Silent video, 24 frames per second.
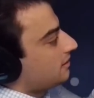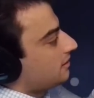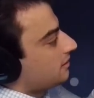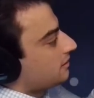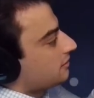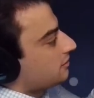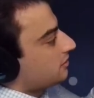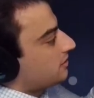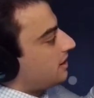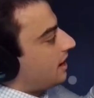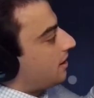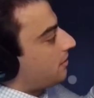
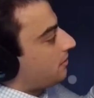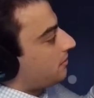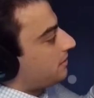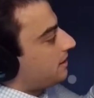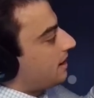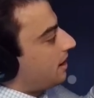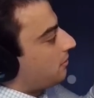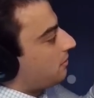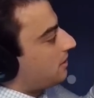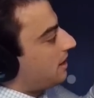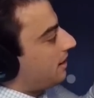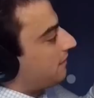so
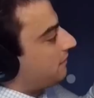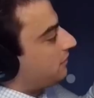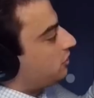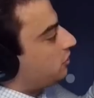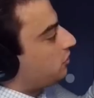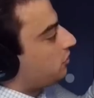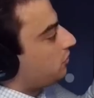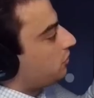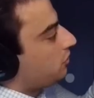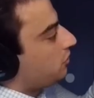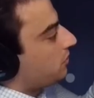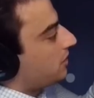now we have
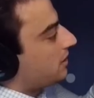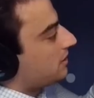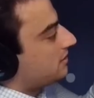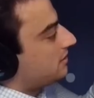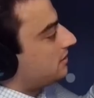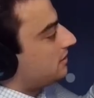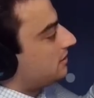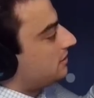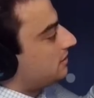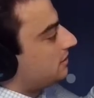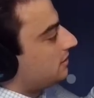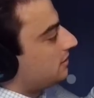two
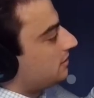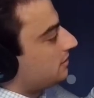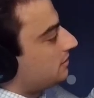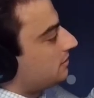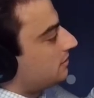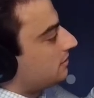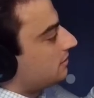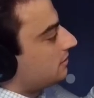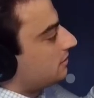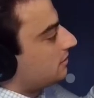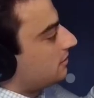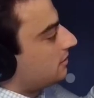USDCs.